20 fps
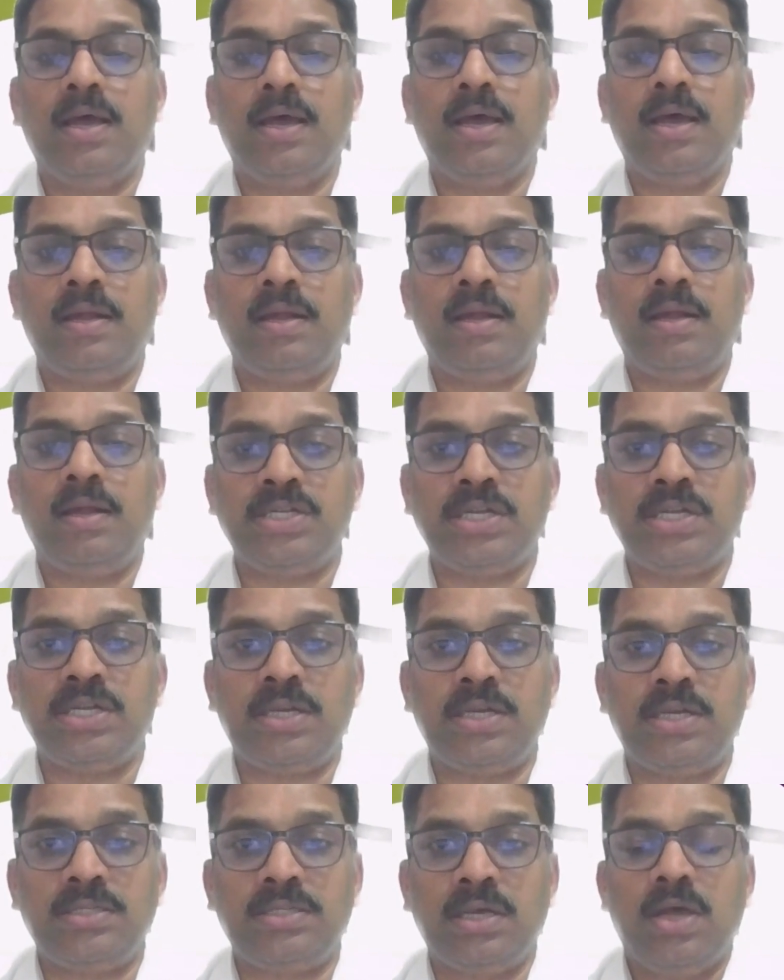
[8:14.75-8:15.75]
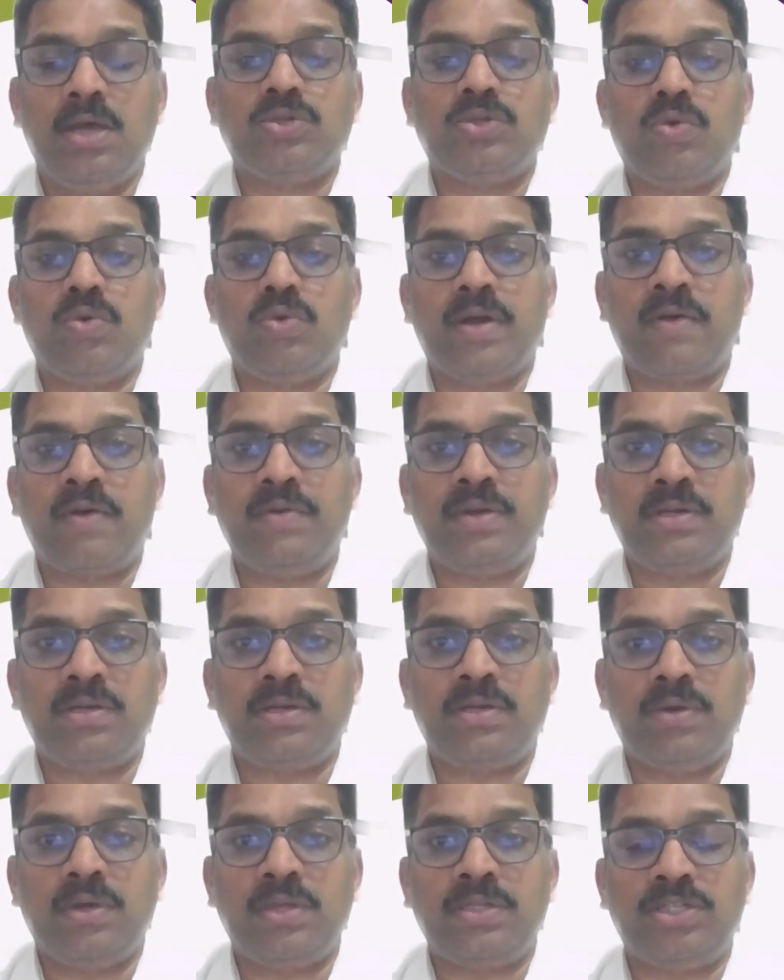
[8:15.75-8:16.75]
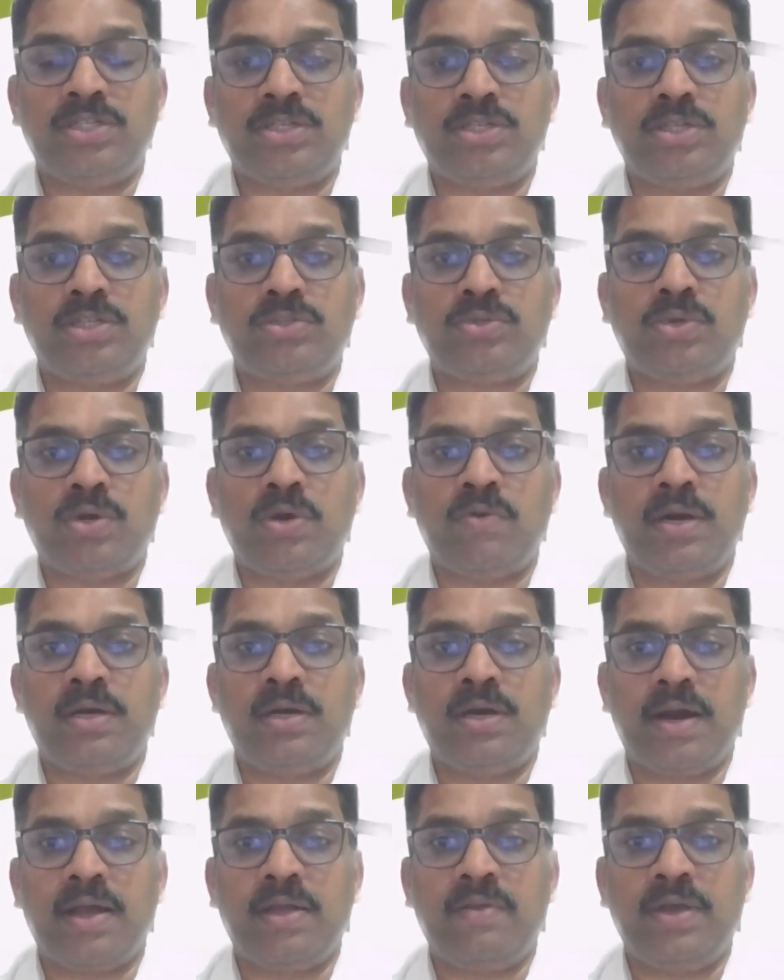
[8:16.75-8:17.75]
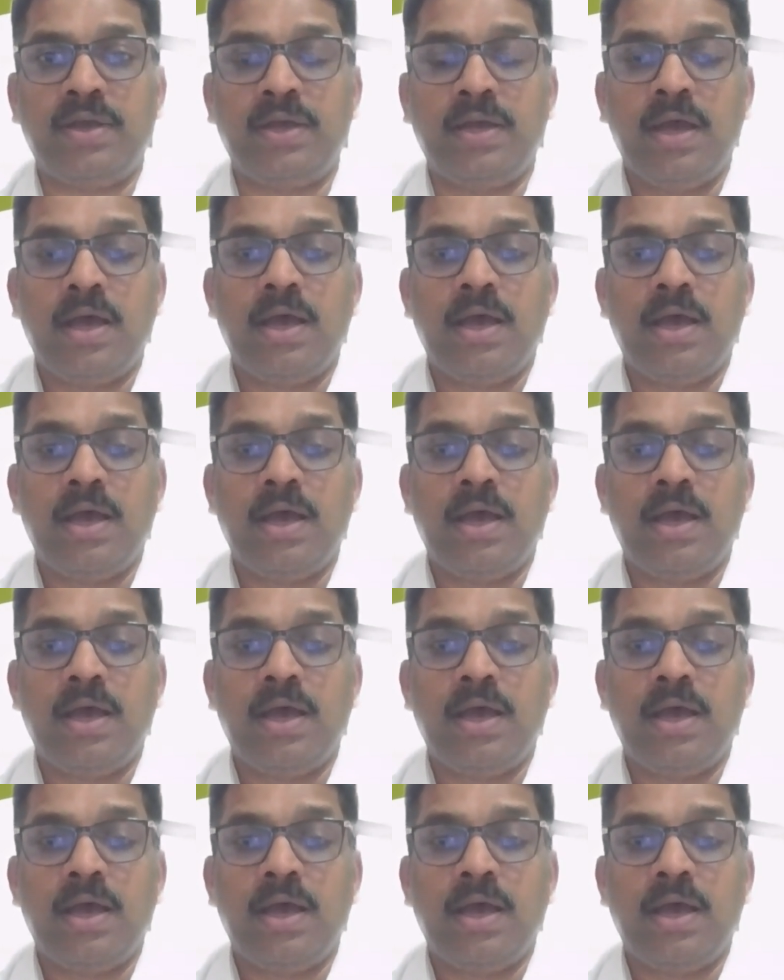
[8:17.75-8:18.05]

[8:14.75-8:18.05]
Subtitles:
So whoever having regular seizure, they should avoid driving,